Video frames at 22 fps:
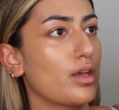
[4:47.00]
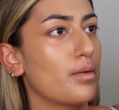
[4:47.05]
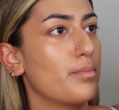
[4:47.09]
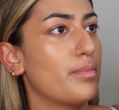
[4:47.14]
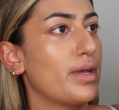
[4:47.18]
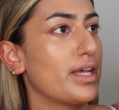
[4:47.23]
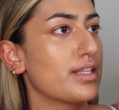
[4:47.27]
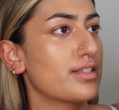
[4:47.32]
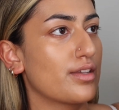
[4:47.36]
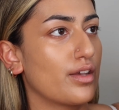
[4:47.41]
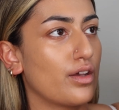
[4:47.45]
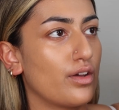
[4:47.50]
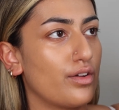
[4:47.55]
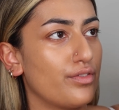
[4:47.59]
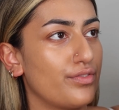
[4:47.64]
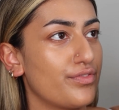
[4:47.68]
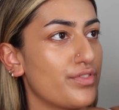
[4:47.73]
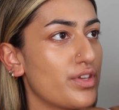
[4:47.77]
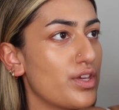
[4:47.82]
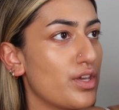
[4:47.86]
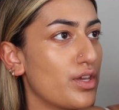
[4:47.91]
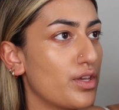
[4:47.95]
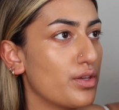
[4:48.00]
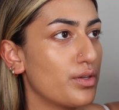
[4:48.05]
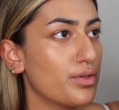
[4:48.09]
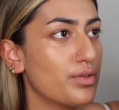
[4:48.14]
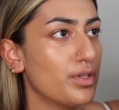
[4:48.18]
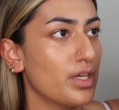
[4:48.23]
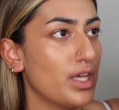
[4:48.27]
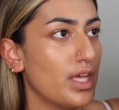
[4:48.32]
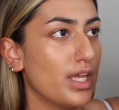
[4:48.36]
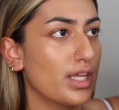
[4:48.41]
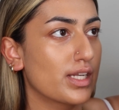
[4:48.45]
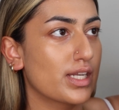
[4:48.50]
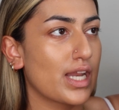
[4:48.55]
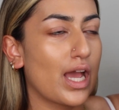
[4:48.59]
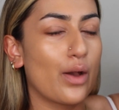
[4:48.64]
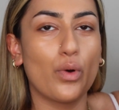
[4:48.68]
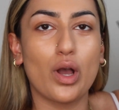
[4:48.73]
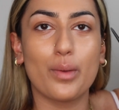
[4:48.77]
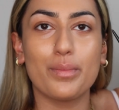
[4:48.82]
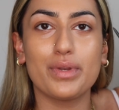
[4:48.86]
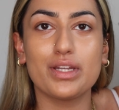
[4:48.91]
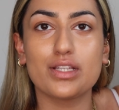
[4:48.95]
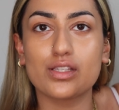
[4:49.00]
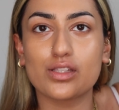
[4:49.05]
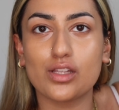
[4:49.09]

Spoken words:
a better view. Now what I'm going